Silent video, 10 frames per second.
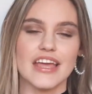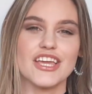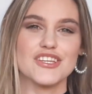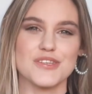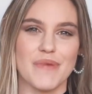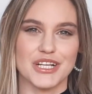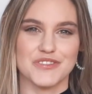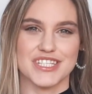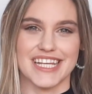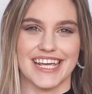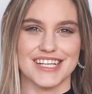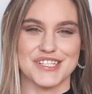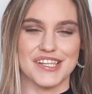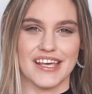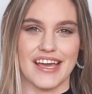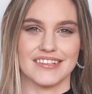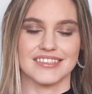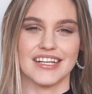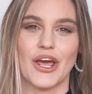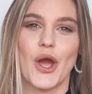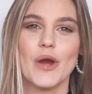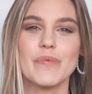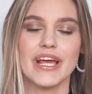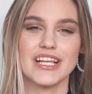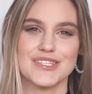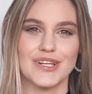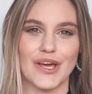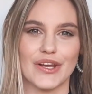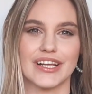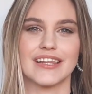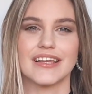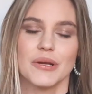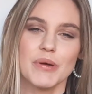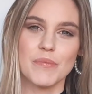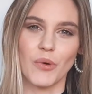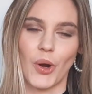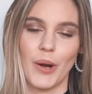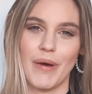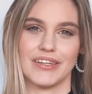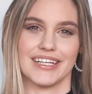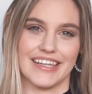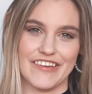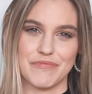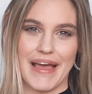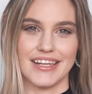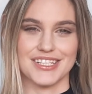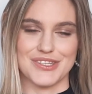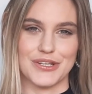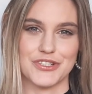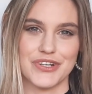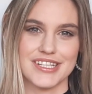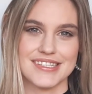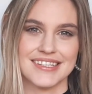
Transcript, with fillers: you so much for sticking to the end, and I hope we get to learn a little bit more about the cleft palate surgeries.